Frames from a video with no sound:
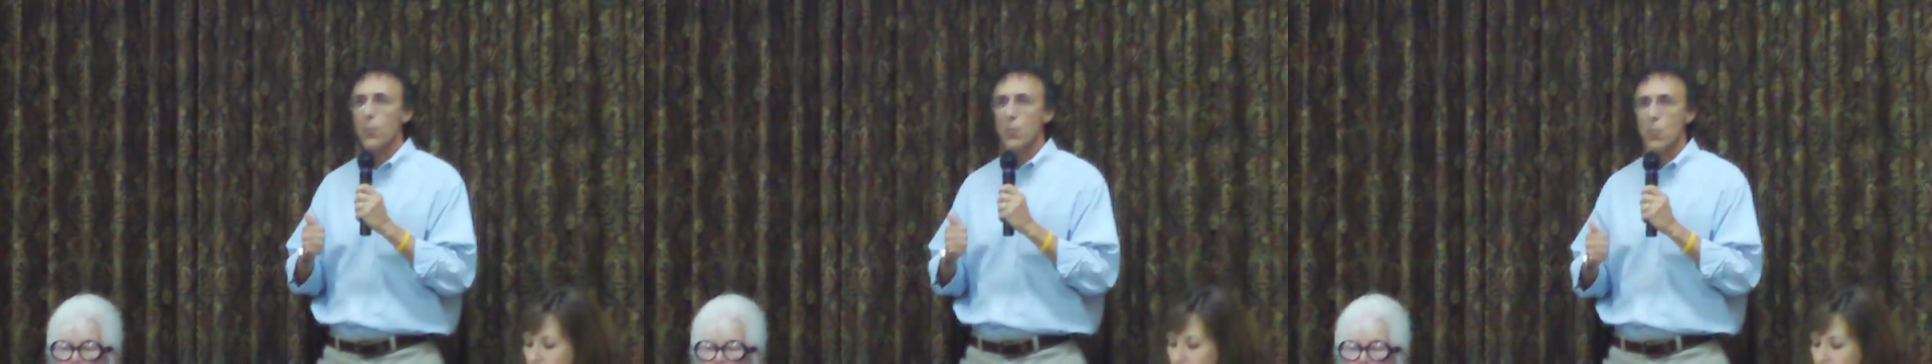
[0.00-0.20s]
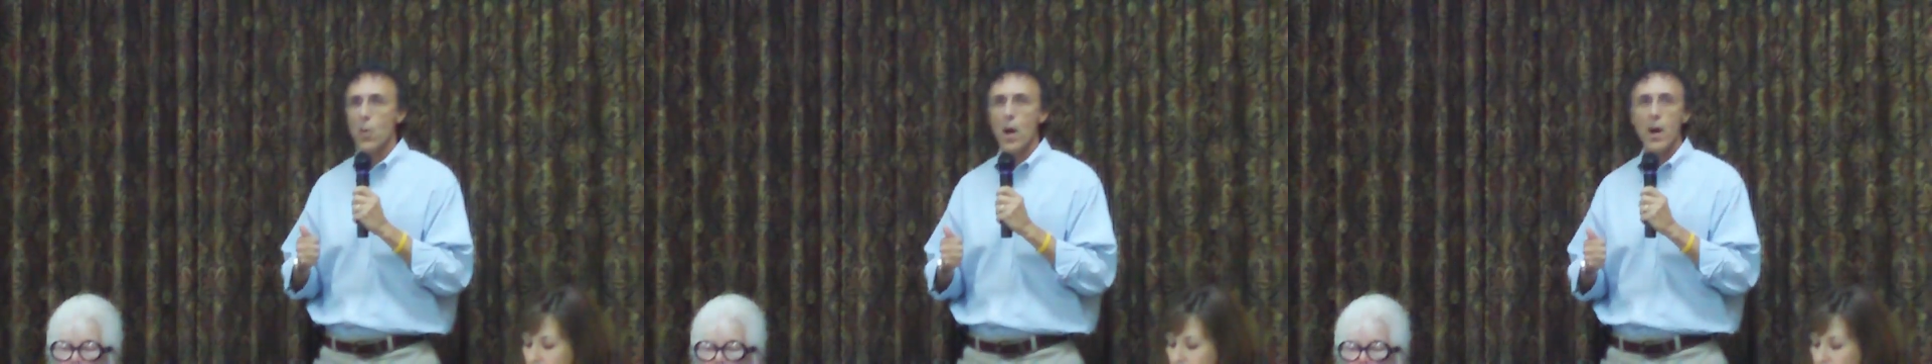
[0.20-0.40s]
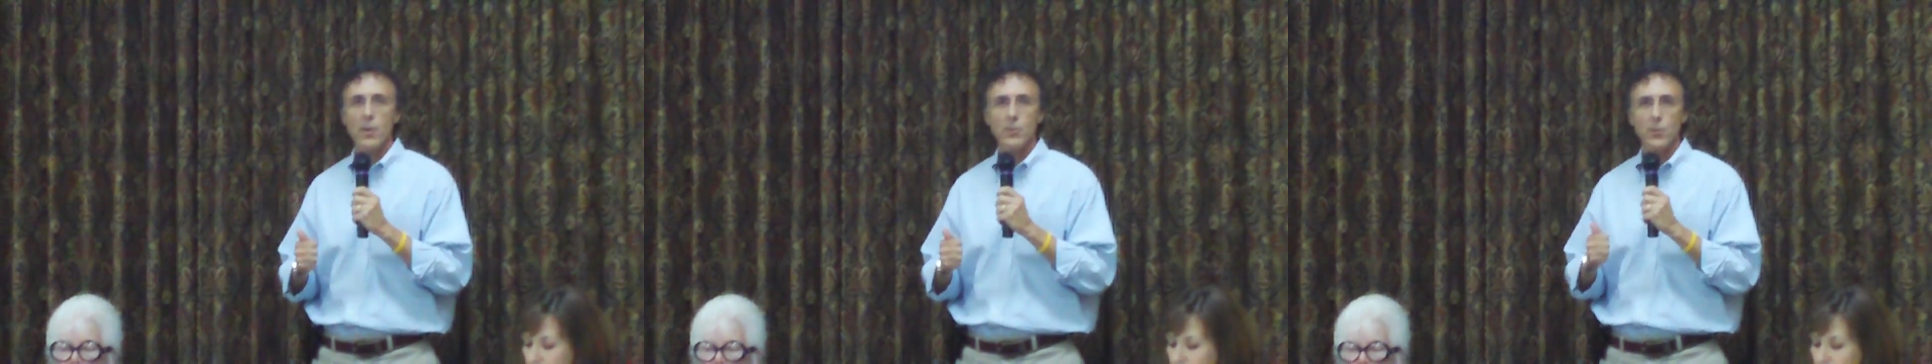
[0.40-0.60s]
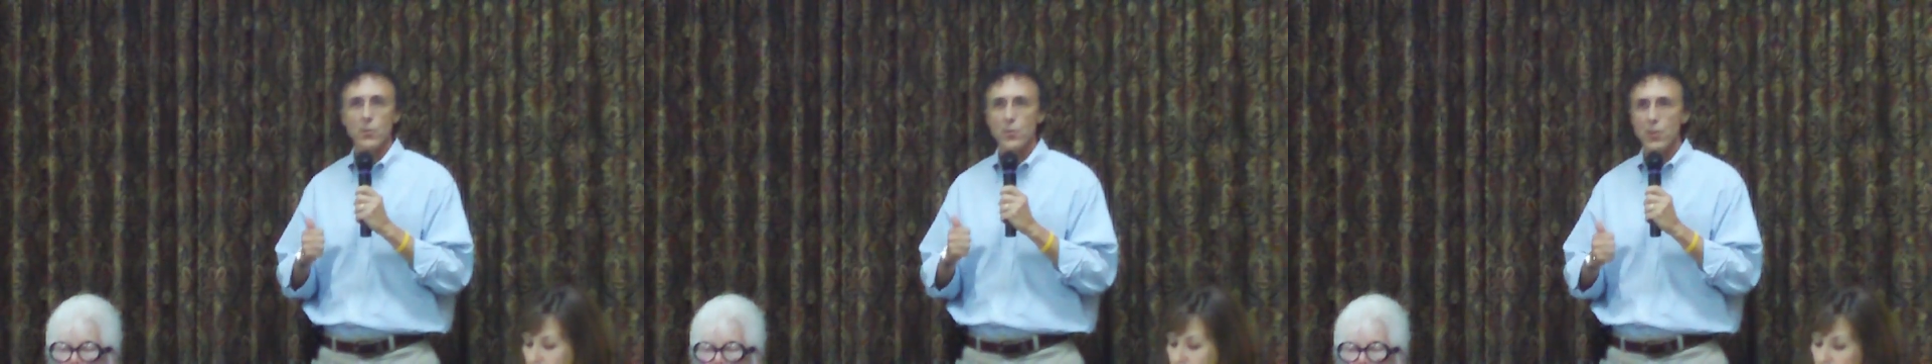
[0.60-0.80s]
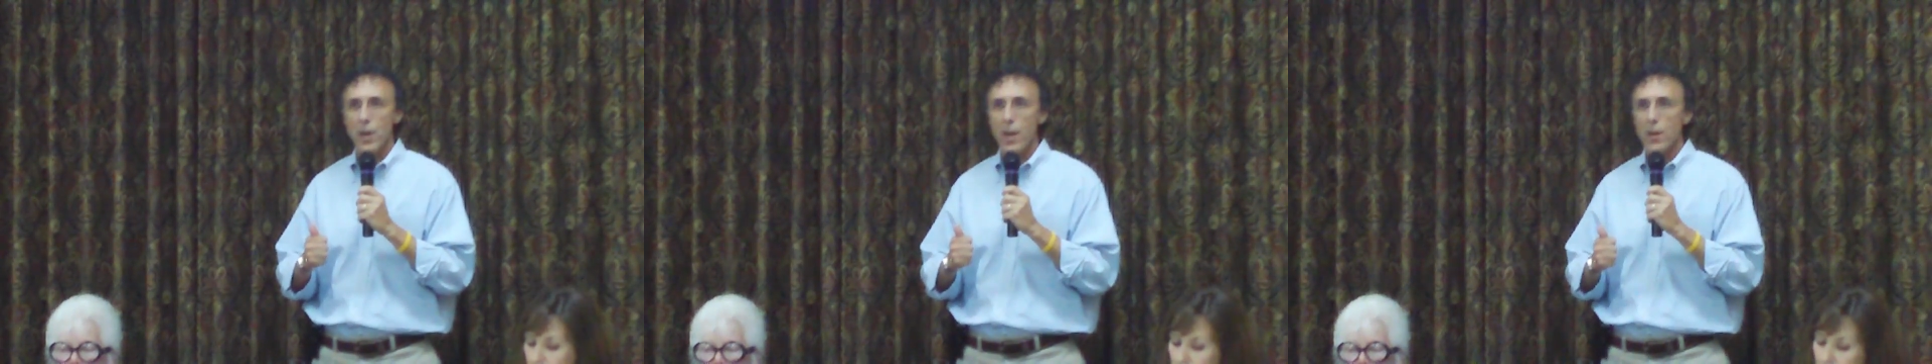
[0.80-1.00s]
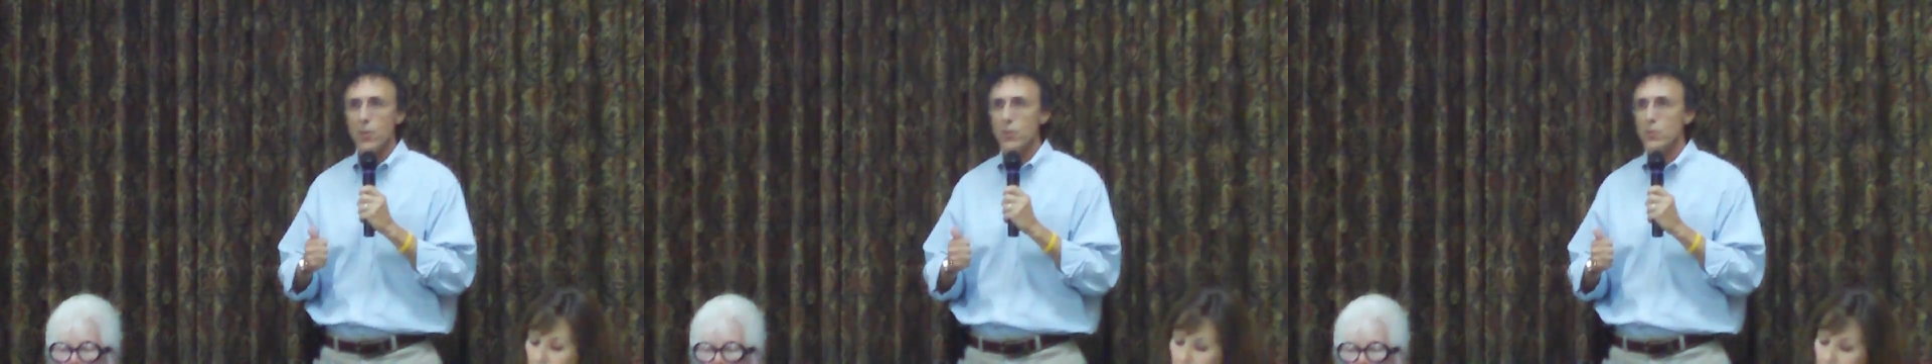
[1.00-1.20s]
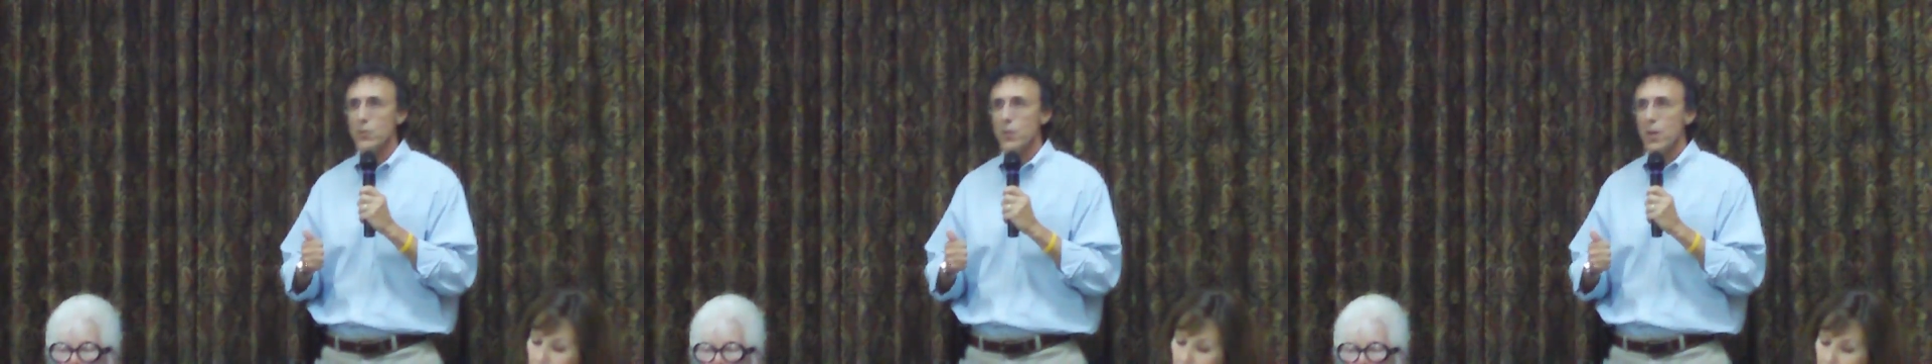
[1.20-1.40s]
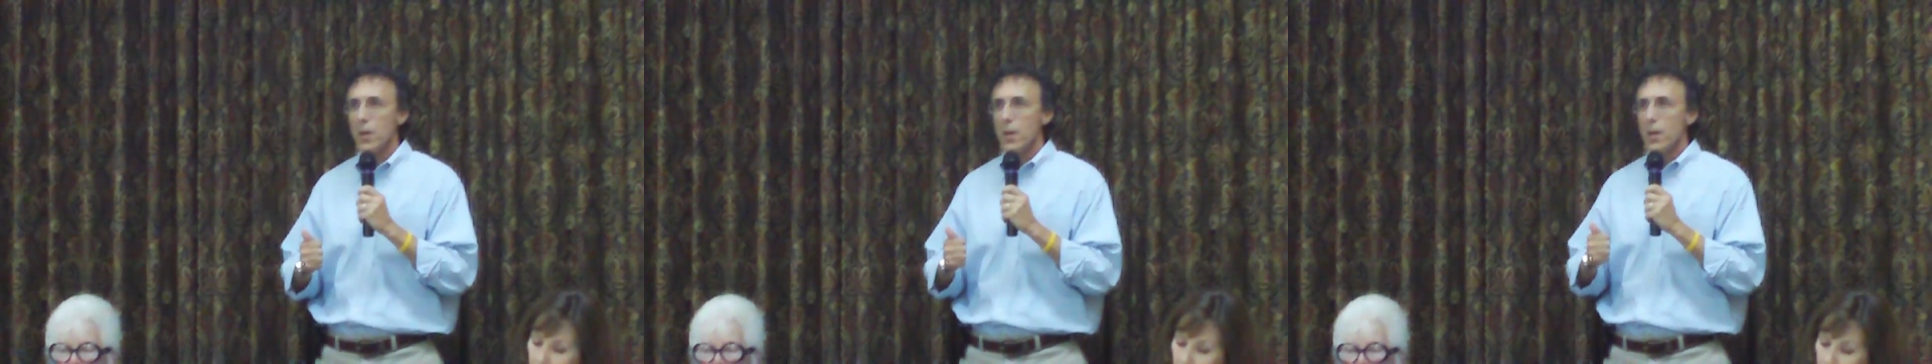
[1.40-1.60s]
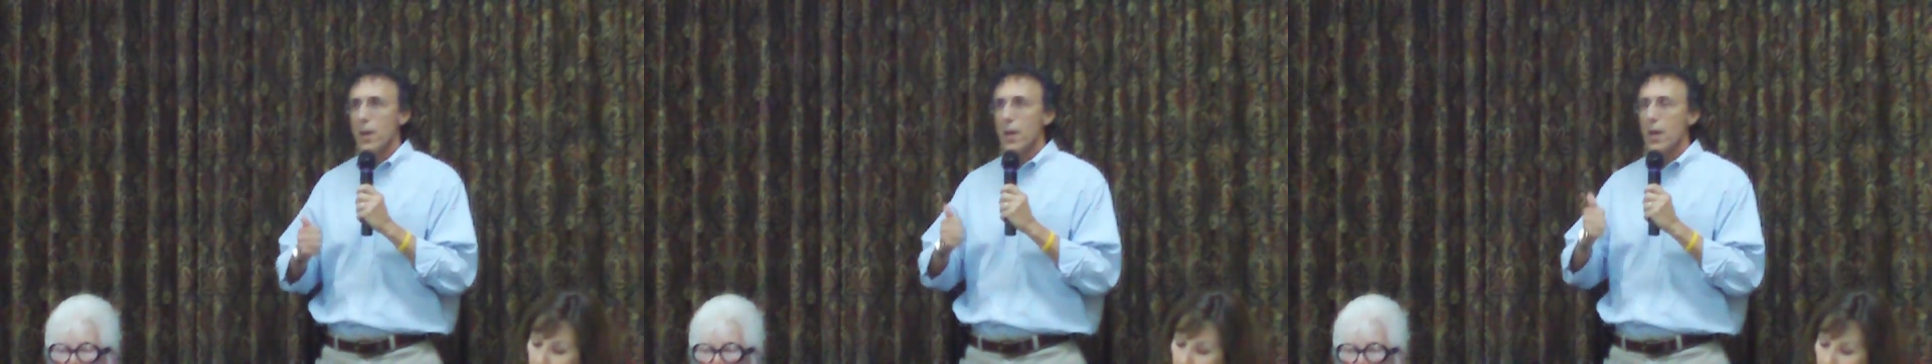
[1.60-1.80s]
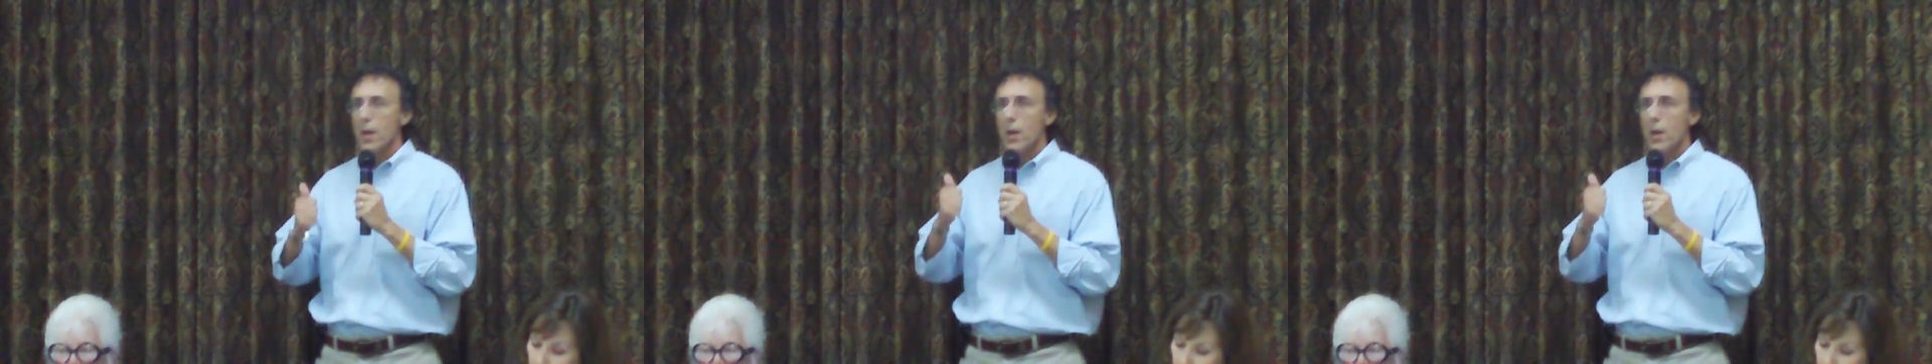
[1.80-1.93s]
compromise their standards,